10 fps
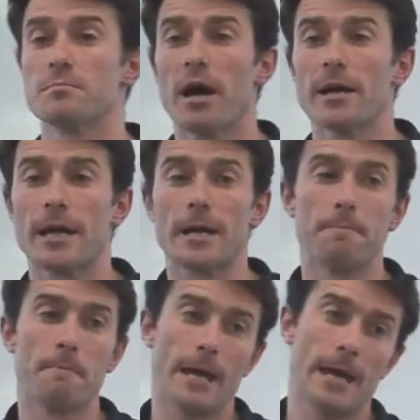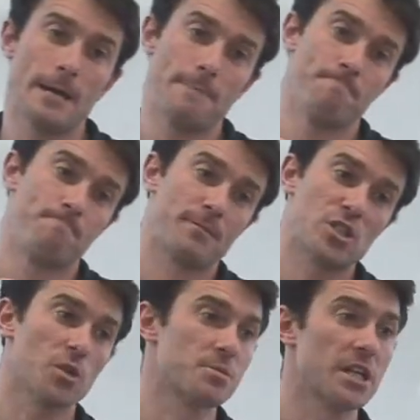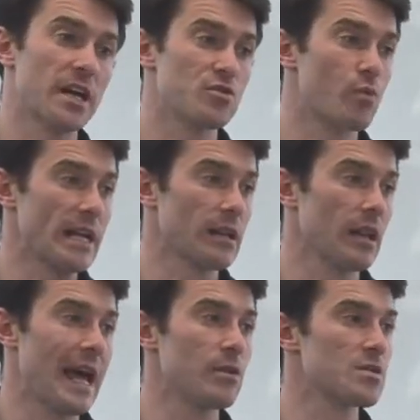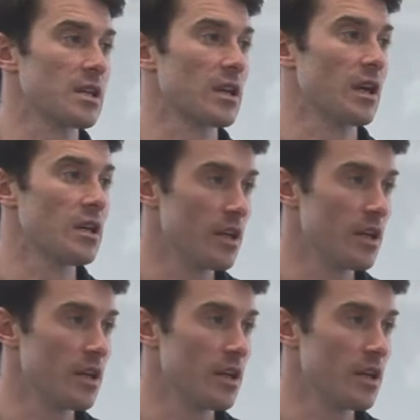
buying up um, subsidized rental housing in,